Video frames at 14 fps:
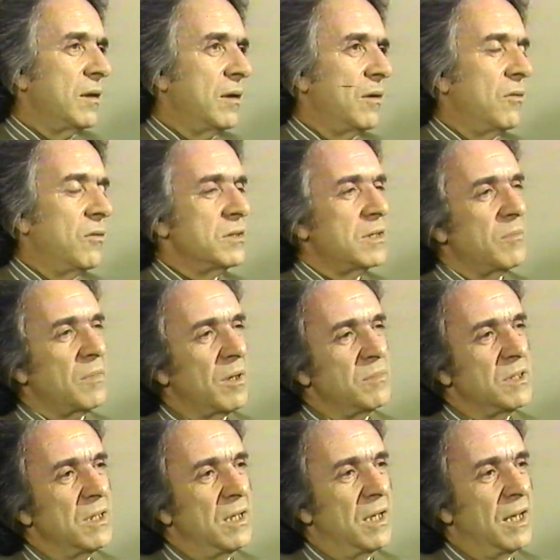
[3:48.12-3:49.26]
Or
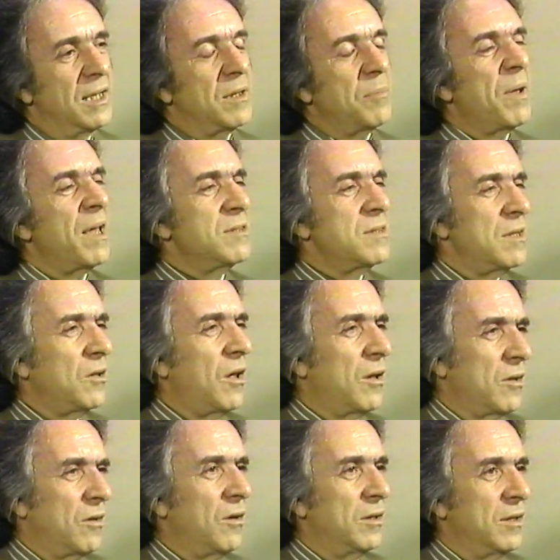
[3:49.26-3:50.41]
sometimes it depends a
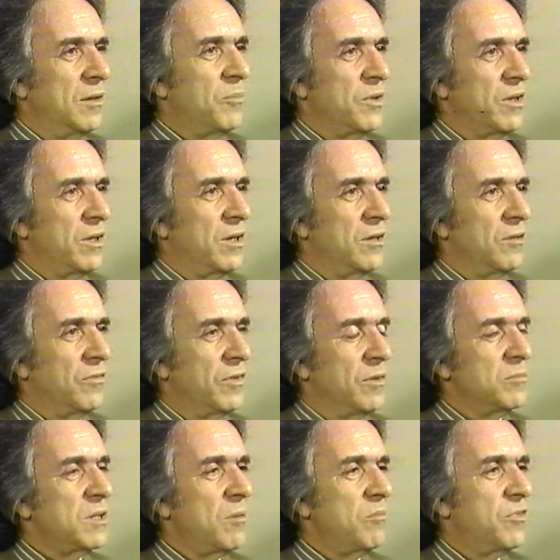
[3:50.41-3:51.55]
lot on the particular
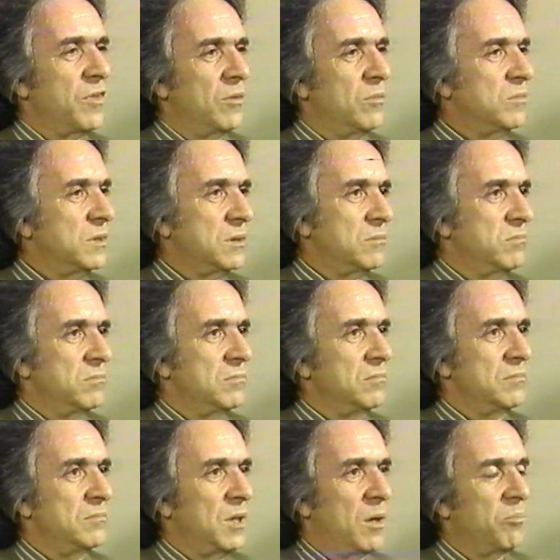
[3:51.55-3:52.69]
film. Some films,
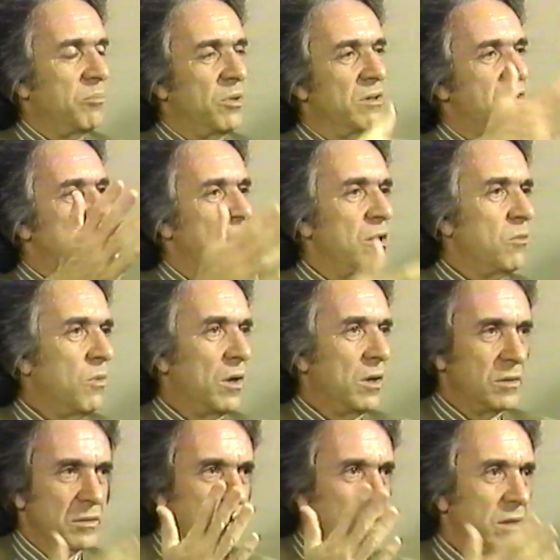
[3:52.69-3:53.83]
I print take
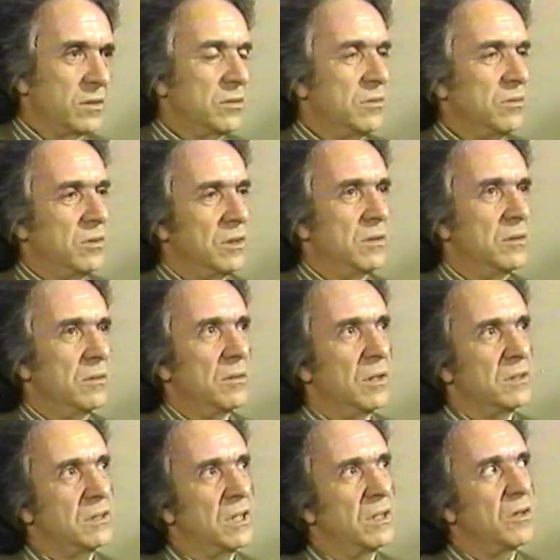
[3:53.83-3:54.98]
one, take two, and
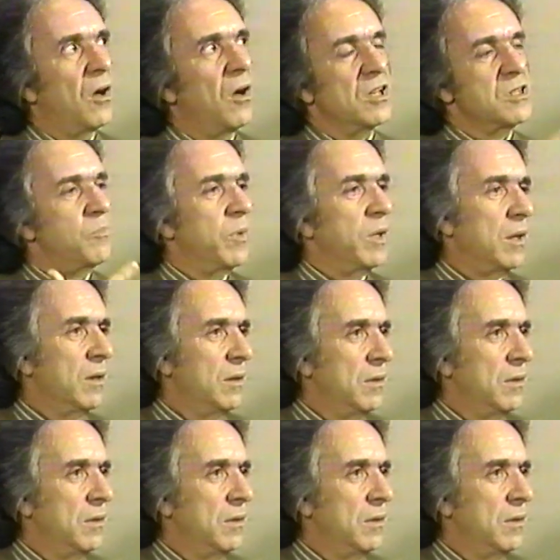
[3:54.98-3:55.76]
let's say in Hospital.